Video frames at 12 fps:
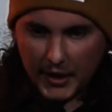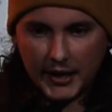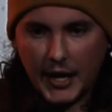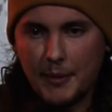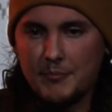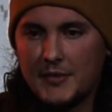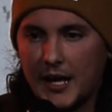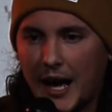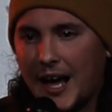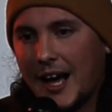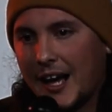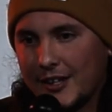I'm like, I'm
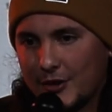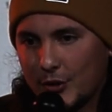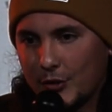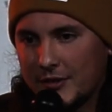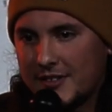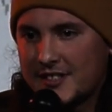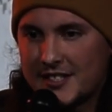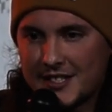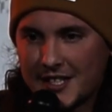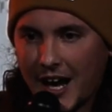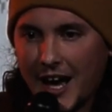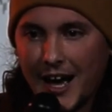not, dude,
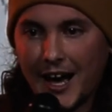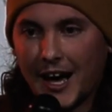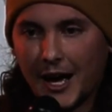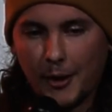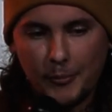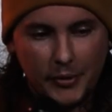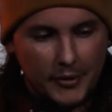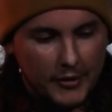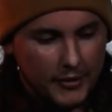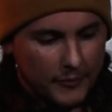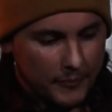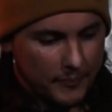stop.
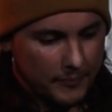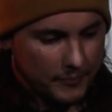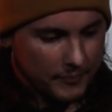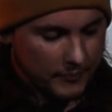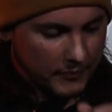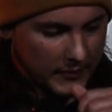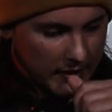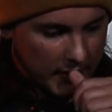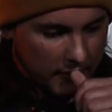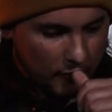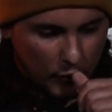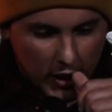
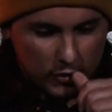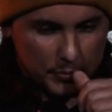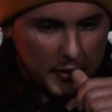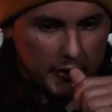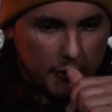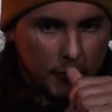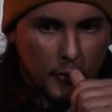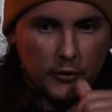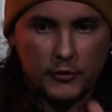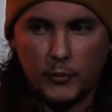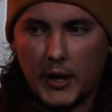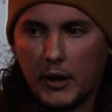Freshman year
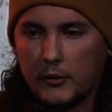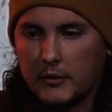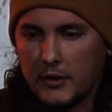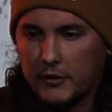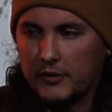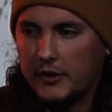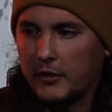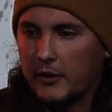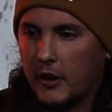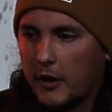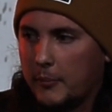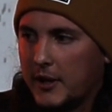rolls around, they're
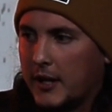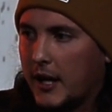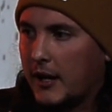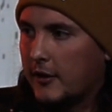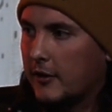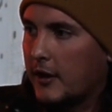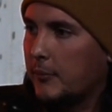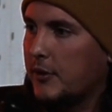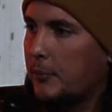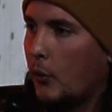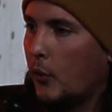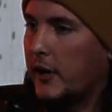still calling me gay. And there
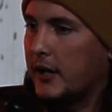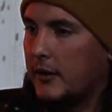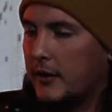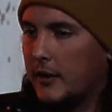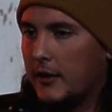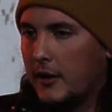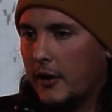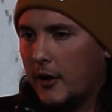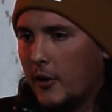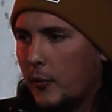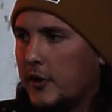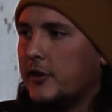comes a point
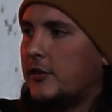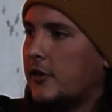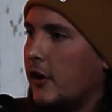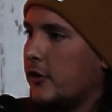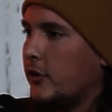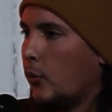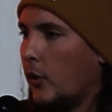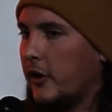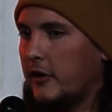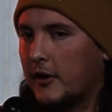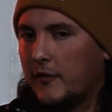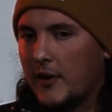where you start to
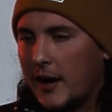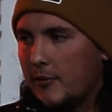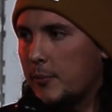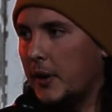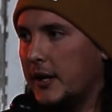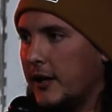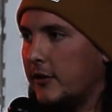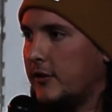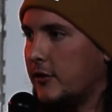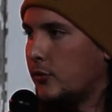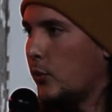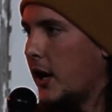wonder if everybody
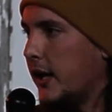else is